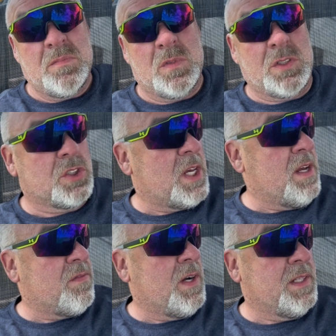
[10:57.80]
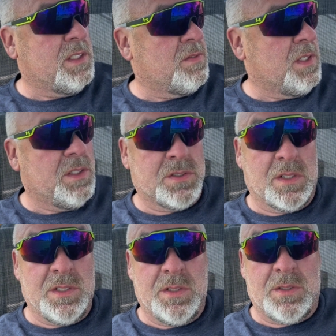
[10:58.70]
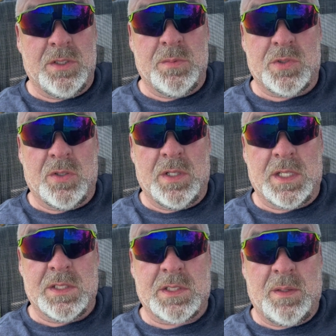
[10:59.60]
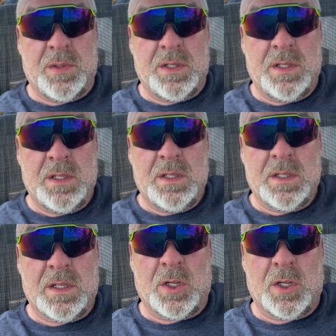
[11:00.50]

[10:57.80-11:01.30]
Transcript: just can't find these videos on YouTube, so I guess I'm going to